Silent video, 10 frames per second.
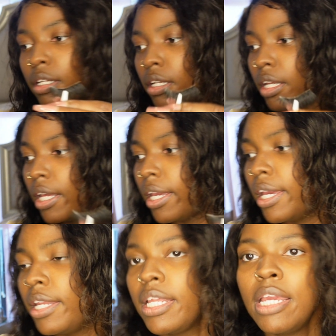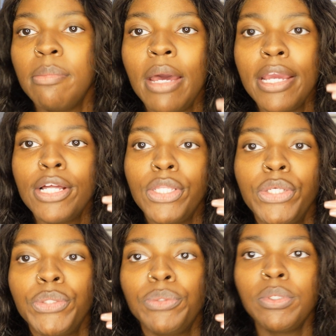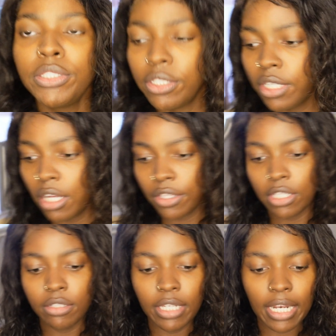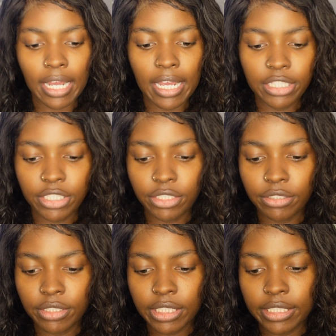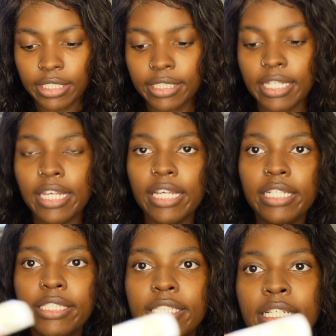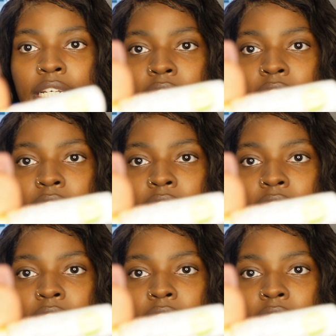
and get my glue. So y'all, the glue that I actually use is this Kiss